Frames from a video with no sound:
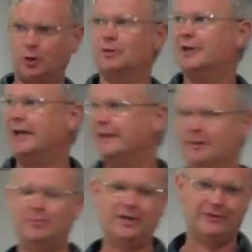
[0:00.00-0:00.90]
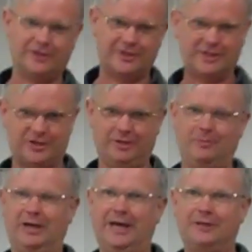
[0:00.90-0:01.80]
I don't like the imperial
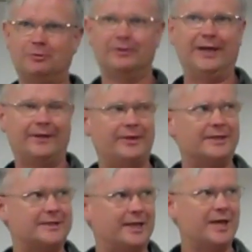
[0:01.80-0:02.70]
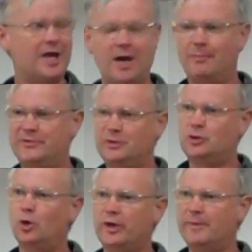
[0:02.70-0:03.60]
system. I don't like things like
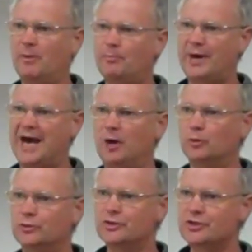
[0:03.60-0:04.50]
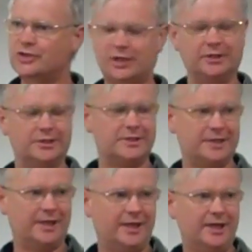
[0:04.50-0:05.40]
talking about pounds and
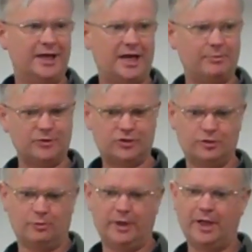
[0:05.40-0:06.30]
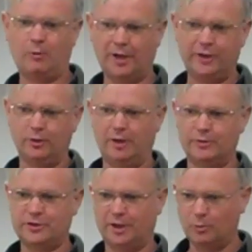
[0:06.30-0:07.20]
how much do you weigh. Well, I know how
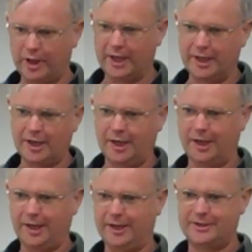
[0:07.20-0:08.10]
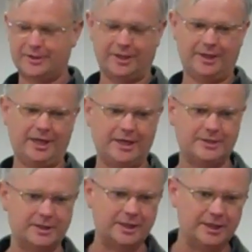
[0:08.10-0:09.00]
much I weigh. It's
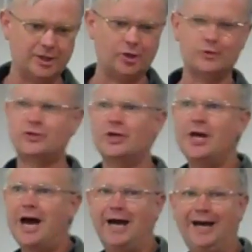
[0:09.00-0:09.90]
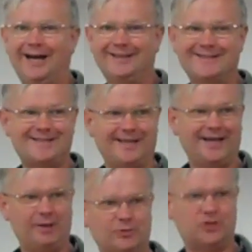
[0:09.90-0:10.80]
80 kilos. And
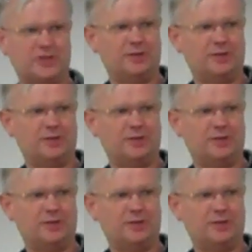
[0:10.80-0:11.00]
how much